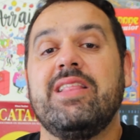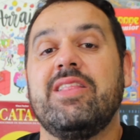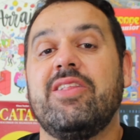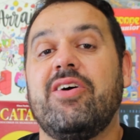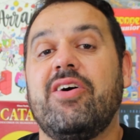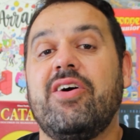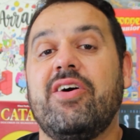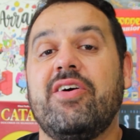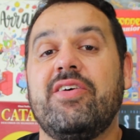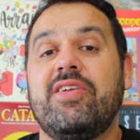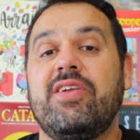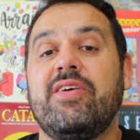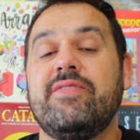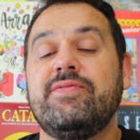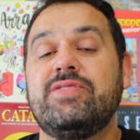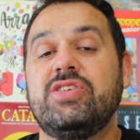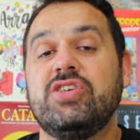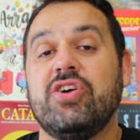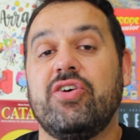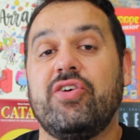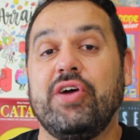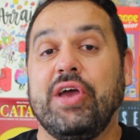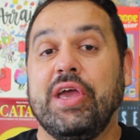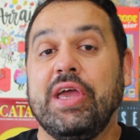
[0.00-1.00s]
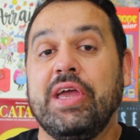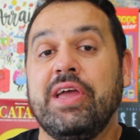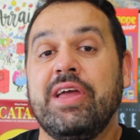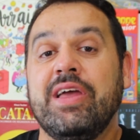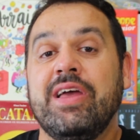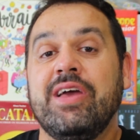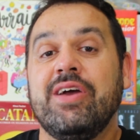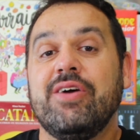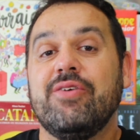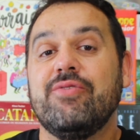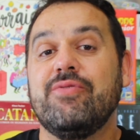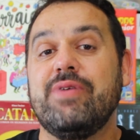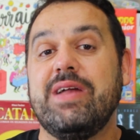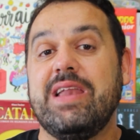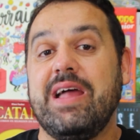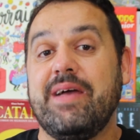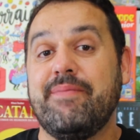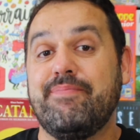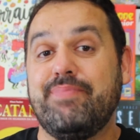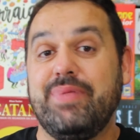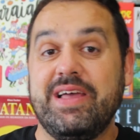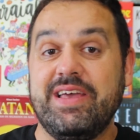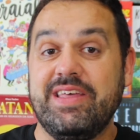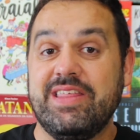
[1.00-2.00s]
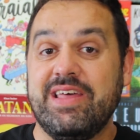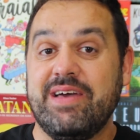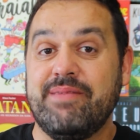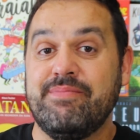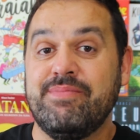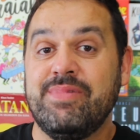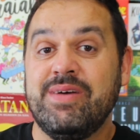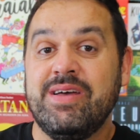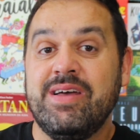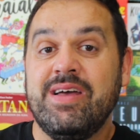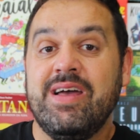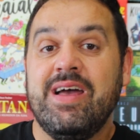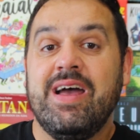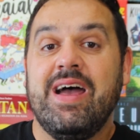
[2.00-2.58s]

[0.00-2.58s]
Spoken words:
lot of joy when I play them,